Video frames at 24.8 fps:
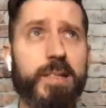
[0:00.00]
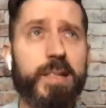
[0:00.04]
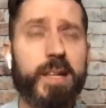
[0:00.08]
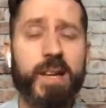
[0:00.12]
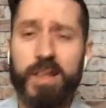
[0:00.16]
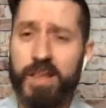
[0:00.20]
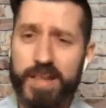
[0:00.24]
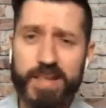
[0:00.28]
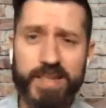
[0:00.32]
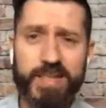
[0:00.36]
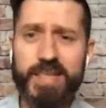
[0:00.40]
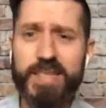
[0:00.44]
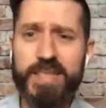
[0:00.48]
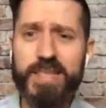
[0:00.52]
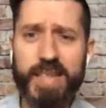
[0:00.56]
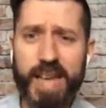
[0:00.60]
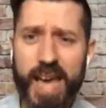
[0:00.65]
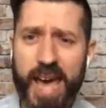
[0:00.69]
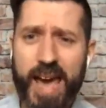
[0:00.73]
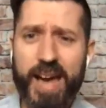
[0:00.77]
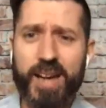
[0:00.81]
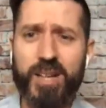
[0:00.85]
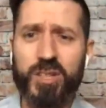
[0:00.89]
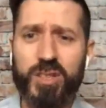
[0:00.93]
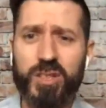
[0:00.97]
This is
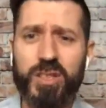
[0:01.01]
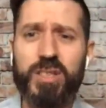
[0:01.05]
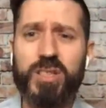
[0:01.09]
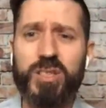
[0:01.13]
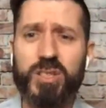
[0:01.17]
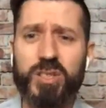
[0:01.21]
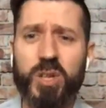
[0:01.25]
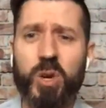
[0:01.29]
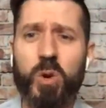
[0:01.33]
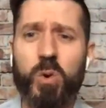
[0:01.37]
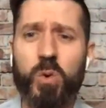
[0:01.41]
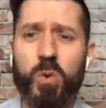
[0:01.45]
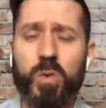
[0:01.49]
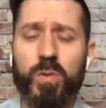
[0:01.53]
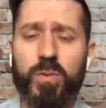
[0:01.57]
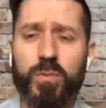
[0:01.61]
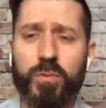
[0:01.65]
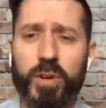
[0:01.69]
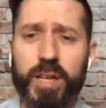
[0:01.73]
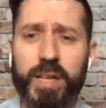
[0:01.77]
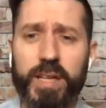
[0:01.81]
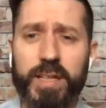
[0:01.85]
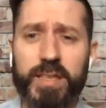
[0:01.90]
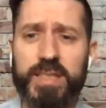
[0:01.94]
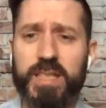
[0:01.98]
actually so
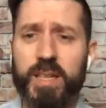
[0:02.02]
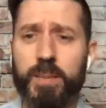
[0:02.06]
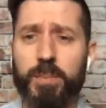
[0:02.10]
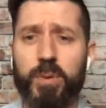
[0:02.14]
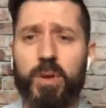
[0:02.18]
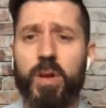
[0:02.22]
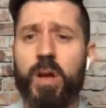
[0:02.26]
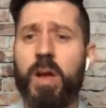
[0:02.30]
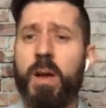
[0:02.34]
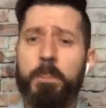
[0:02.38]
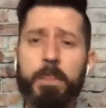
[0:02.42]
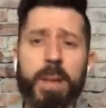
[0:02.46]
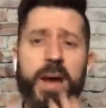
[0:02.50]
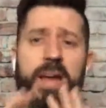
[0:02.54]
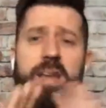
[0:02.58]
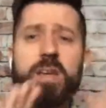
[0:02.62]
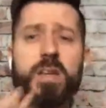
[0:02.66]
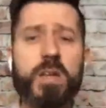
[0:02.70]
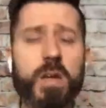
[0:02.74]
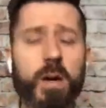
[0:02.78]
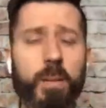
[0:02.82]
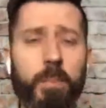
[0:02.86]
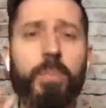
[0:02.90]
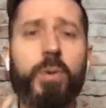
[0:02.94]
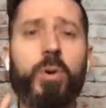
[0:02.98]
freaking simple. My
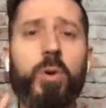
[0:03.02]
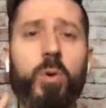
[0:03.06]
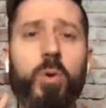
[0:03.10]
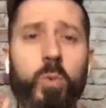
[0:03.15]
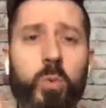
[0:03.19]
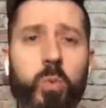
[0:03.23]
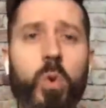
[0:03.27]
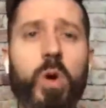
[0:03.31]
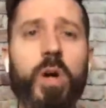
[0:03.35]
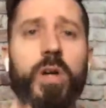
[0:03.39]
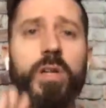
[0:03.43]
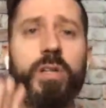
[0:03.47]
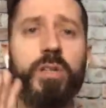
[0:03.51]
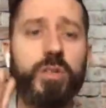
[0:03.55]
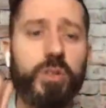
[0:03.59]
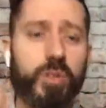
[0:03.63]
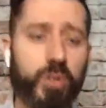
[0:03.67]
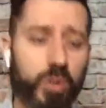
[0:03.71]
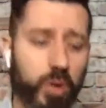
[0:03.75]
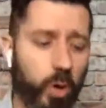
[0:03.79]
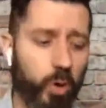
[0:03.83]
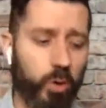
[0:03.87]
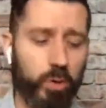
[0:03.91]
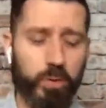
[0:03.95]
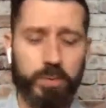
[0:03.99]
number one
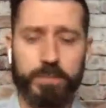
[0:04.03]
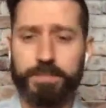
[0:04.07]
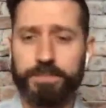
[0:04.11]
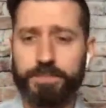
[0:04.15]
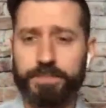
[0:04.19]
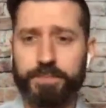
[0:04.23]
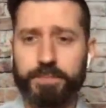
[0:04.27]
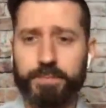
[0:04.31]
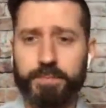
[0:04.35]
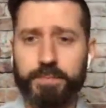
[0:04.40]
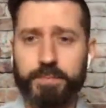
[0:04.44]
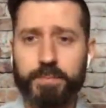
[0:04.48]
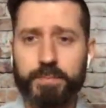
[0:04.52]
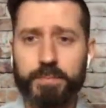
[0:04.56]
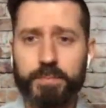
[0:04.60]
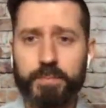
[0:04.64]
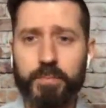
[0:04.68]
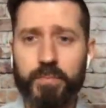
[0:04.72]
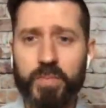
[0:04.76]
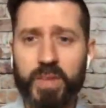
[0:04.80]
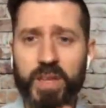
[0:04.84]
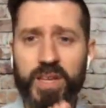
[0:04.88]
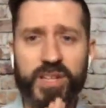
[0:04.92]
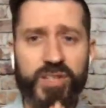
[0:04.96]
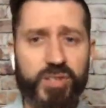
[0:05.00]
goal
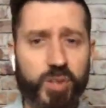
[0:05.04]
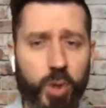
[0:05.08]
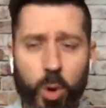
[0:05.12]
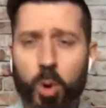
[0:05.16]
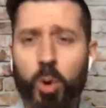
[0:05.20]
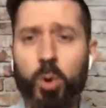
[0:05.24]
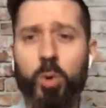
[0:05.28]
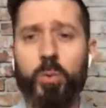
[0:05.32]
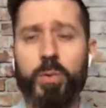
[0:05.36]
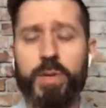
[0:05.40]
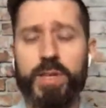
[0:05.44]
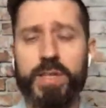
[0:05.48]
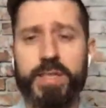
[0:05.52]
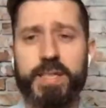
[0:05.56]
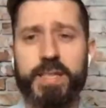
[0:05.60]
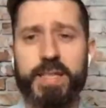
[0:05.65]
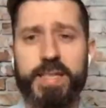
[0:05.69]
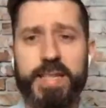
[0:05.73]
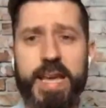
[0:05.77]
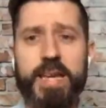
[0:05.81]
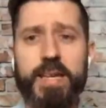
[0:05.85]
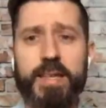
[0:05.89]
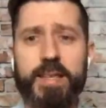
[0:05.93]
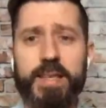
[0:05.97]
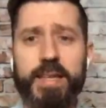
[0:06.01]
is always to
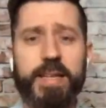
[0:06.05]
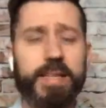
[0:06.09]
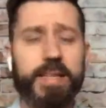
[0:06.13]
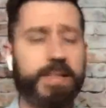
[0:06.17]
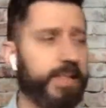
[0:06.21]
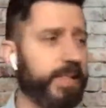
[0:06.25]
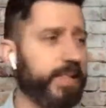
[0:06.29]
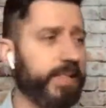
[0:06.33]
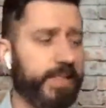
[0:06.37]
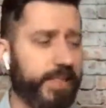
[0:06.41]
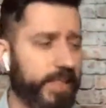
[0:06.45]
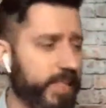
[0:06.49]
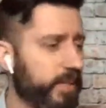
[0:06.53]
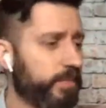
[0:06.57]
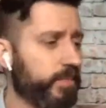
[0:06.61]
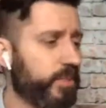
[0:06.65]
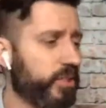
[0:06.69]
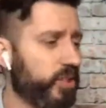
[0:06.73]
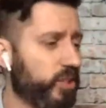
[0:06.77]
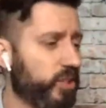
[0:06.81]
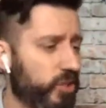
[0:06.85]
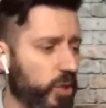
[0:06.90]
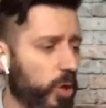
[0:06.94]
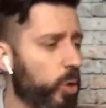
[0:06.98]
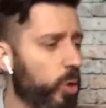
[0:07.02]
take things that seem
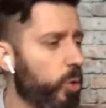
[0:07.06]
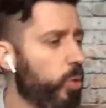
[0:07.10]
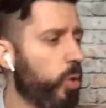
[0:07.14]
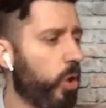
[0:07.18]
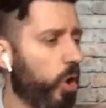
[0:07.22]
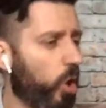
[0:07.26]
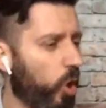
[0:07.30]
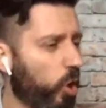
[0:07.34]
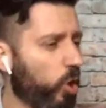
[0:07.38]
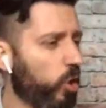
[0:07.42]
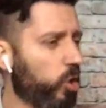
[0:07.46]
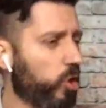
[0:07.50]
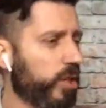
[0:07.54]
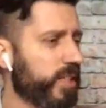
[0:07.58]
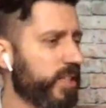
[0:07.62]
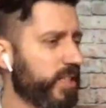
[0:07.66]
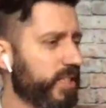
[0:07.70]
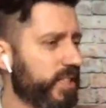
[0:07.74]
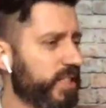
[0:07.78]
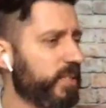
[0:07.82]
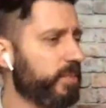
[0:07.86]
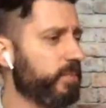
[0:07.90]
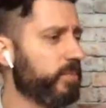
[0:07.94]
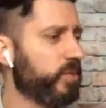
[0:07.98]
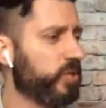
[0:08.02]
so hard and
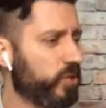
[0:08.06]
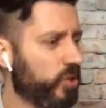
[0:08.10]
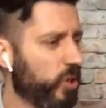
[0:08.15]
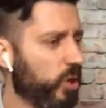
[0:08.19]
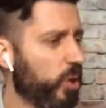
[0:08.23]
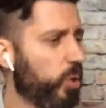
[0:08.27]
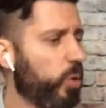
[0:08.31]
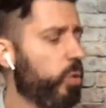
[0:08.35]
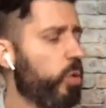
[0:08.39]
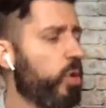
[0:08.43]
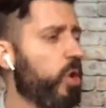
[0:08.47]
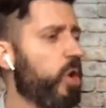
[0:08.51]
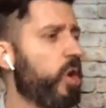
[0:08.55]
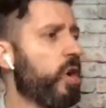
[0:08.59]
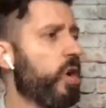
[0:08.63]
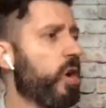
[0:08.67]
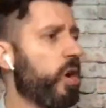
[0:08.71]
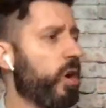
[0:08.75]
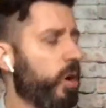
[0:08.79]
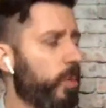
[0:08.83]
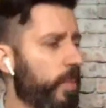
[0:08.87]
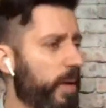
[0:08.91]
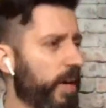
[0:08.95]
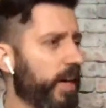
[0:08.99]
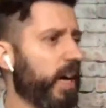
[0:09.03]
seem so, oh
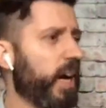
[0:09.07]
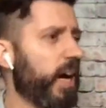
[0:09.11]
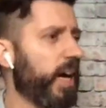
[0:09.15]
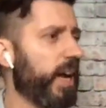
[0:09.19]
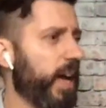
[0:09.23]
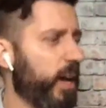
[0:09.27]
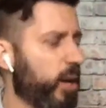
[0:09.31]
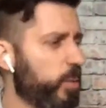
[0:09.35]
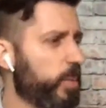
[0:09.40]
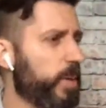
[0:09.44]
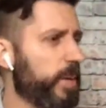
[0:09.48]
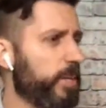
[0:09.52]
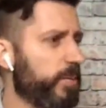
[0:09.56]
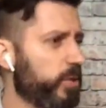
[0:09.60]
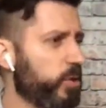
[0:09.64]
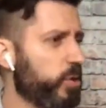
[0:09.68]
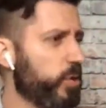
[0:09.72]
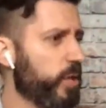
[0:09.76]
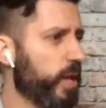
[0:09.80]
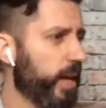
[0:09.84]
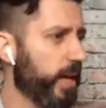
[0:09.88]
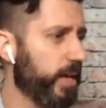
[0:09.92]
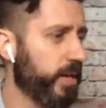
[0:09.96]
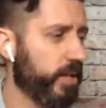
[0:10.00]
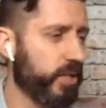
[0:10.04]
my God, how do people do that?
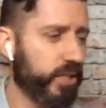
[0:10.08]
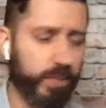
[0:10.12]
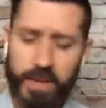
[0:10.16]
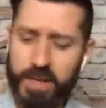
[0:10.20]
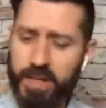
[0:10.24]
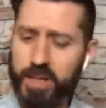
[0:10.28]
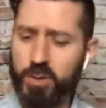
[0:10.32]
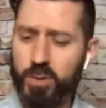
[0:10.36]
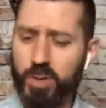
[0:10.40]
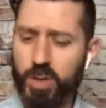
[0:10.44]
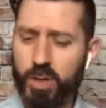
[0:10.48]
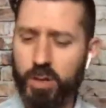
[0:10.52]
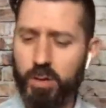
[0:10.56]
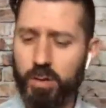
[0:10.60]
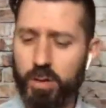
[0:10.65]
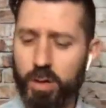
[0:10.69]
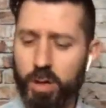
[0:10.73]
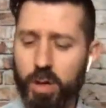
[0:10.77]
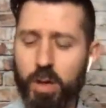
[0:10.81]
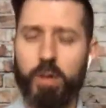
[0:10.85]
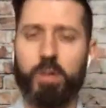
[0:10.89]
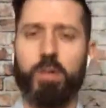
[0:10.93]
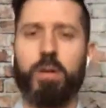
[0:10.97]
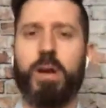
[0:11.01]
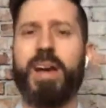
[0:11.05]
And just make you go,
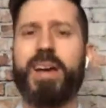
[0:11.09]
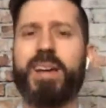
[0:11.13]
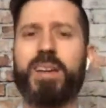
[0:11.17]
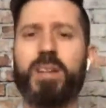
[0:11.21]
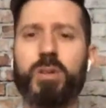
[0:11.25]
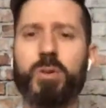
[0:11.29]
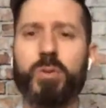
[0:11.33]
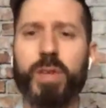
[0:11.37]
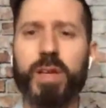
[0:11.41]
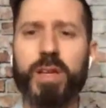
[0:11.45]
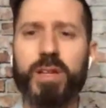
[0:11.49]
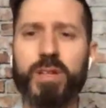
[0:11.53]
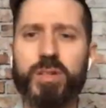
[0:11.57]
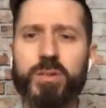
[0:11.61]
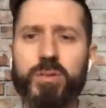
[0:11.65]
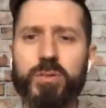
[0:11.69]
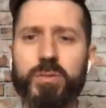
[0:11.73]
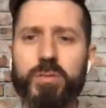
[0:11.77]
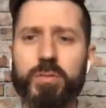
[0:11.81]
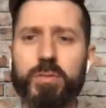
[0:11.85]
oh, I can do that too.